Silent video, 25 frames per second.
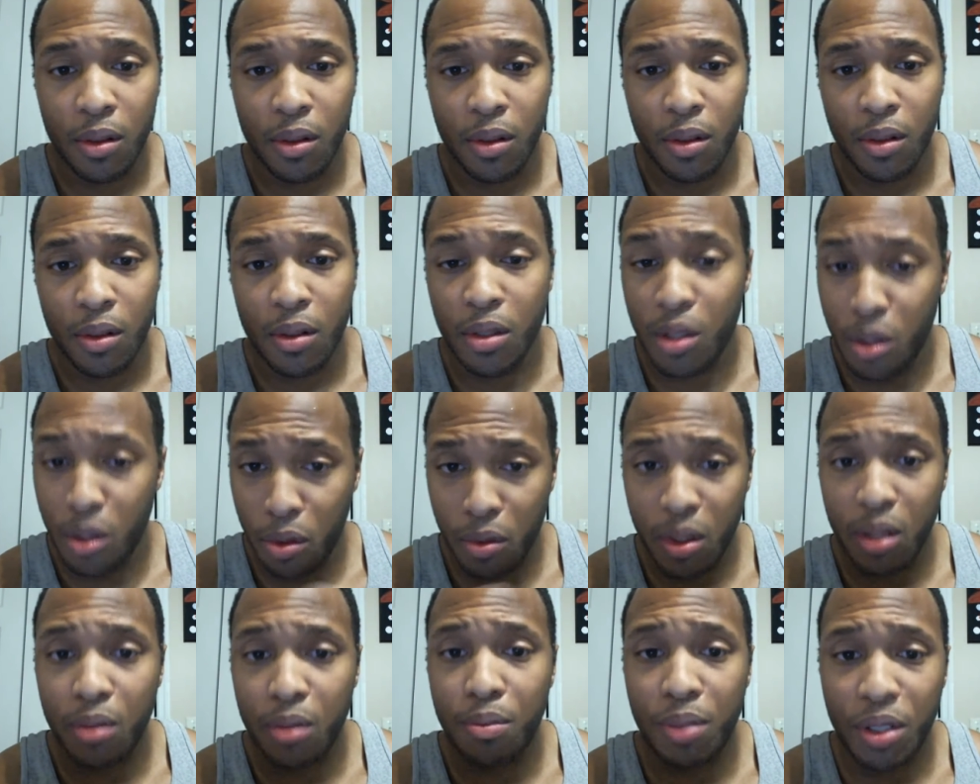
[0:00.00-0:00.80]
you
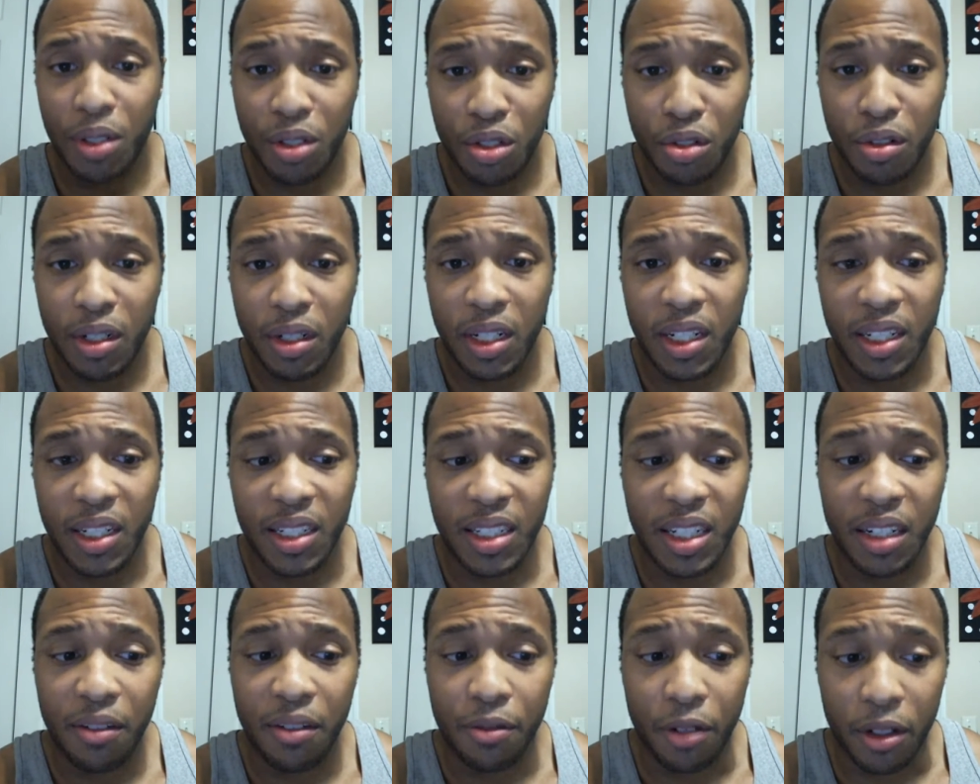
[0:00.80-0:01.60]
will be treated
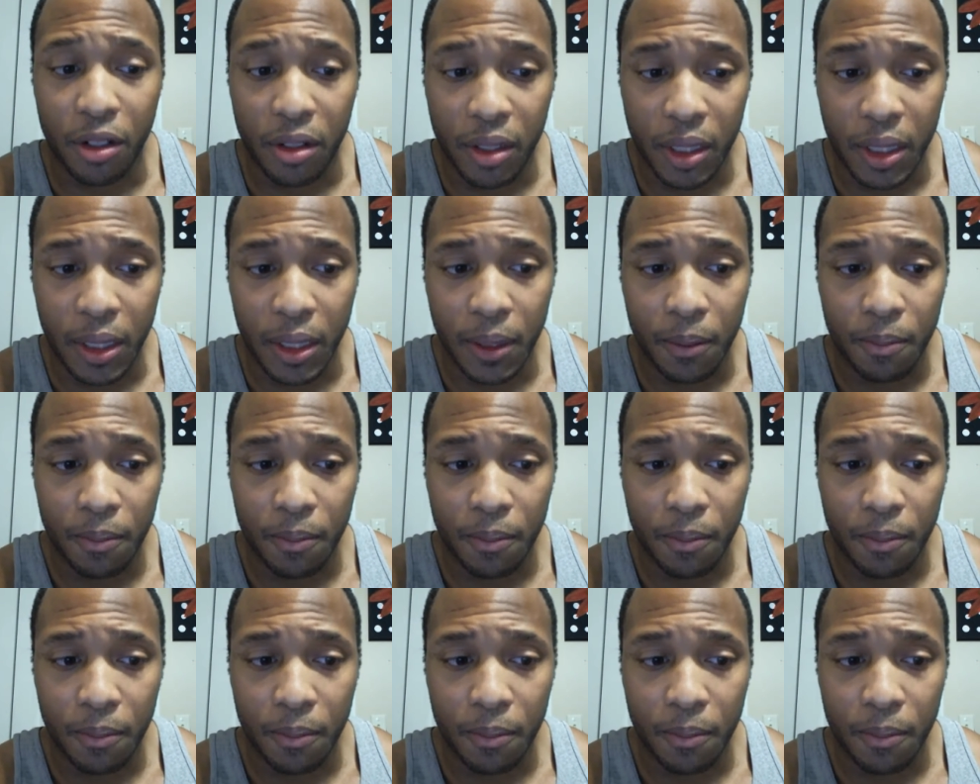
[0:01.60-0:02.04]
differently.